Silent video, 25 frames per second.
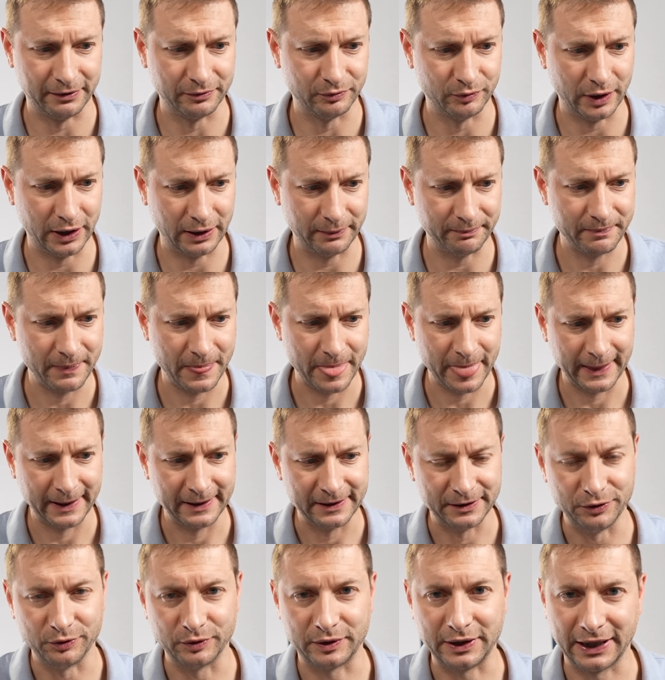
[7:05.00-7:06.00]
Well,
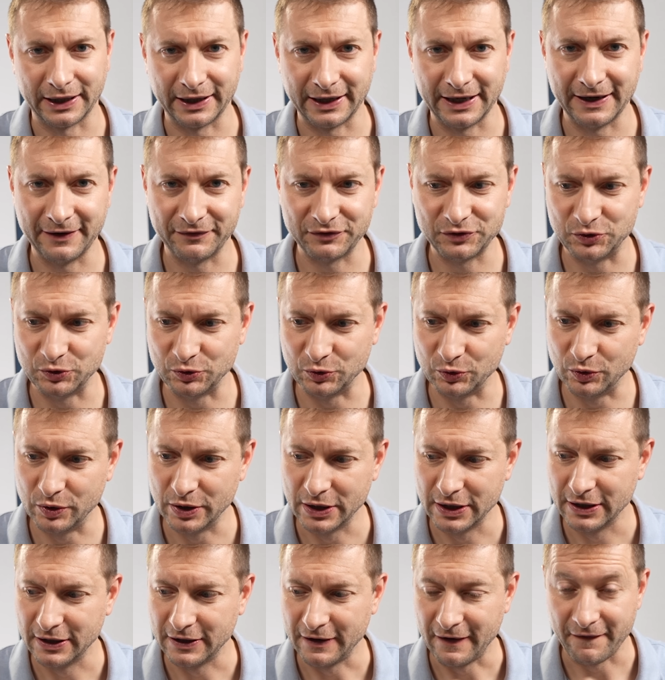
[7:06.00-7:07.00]
you kind of have to
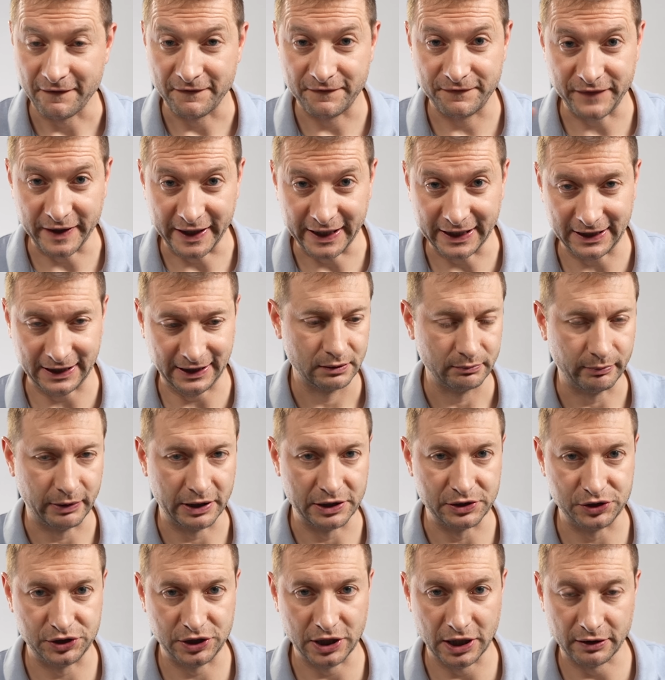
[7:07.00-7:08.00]
fake it by
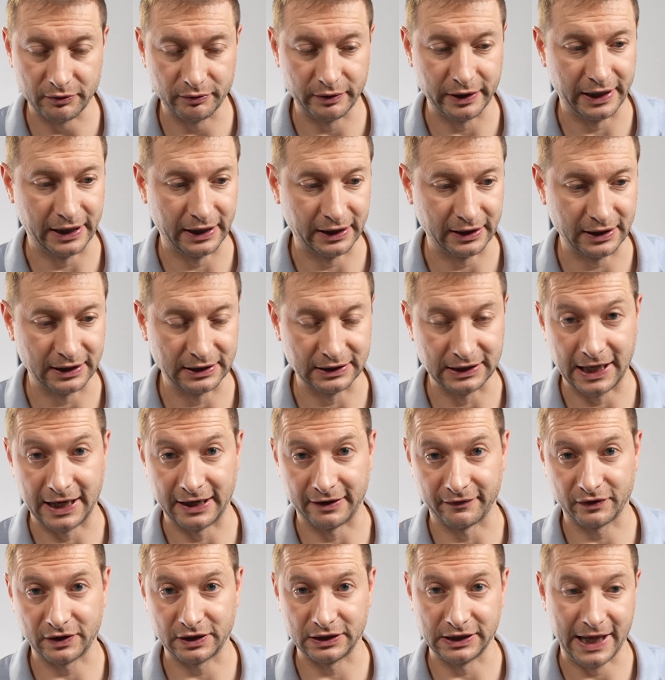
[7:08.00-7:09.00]
generating a lot
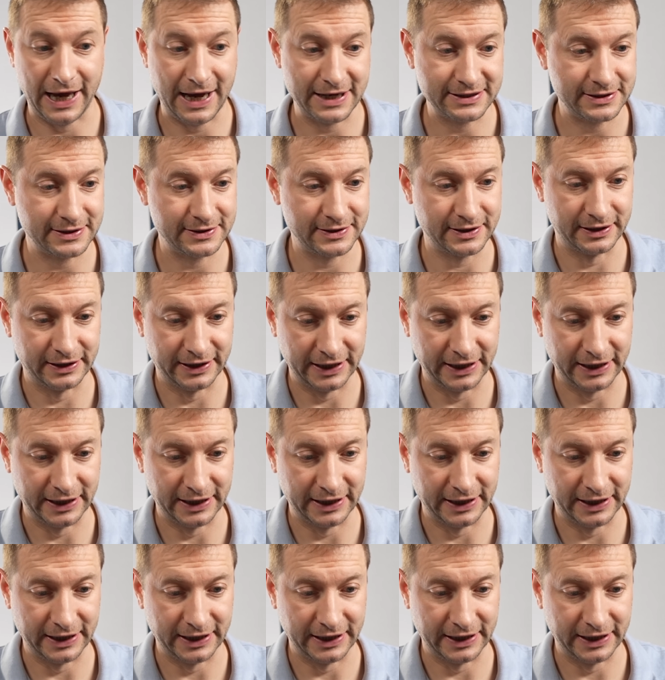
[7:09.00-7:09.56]
of classes and